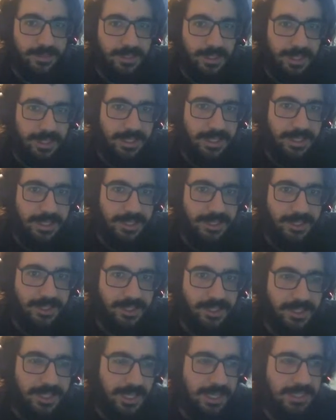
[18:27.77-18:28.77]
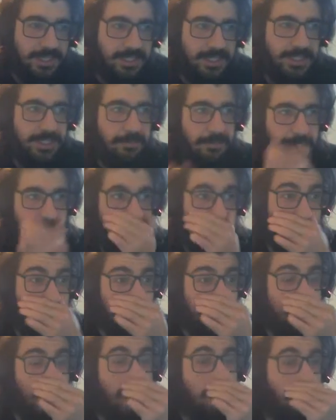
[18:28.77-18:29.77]
I think it is just I just need to play like
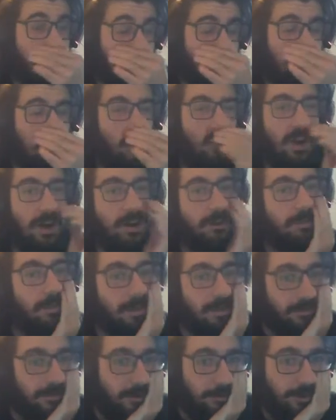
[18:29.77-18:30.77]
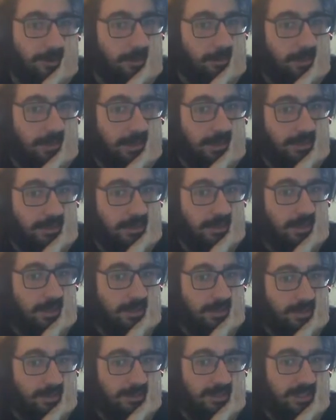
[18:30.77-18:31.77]
a lot more if I really want to
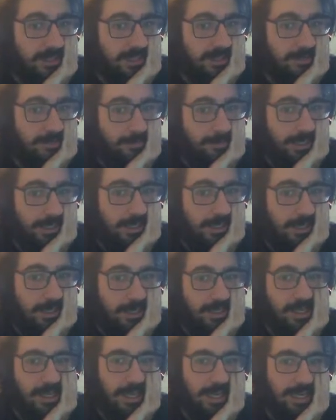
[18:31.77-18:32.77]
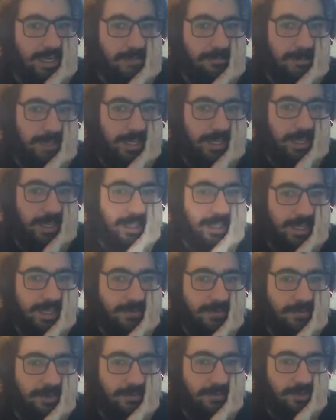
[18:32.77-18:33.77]
start doing that. But I need to play like
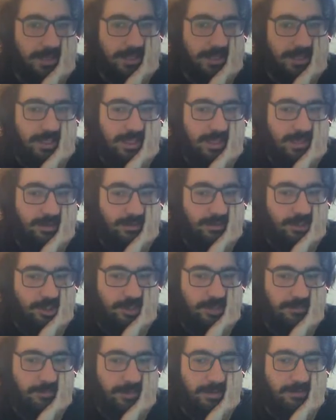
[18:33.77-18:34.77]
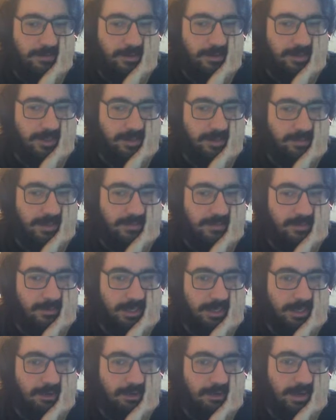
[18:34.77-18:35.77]
I'm, I'm trying to like shift my focus away from
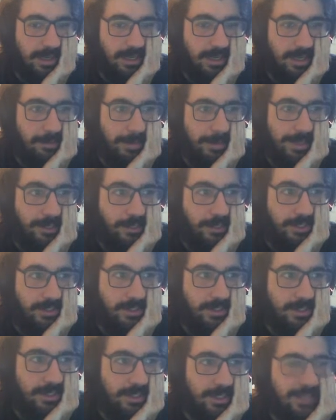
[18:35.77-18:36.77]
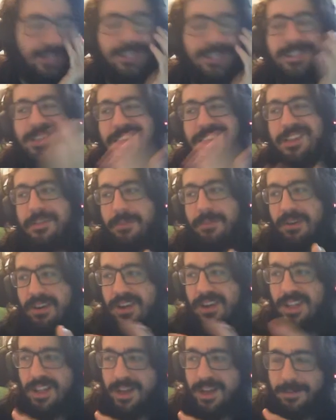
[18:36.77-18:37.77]
like grinding matches because this is the other part.
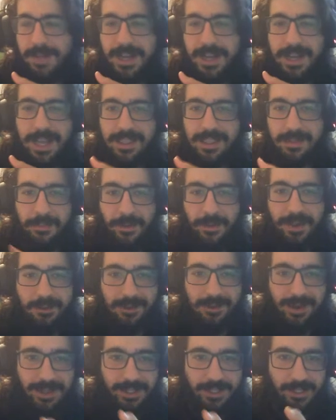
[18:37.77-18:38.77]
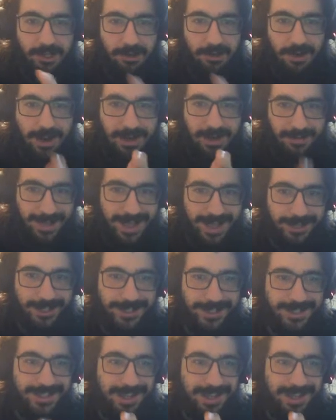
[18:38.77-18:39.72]
I'm not at the point where I need to grind matches.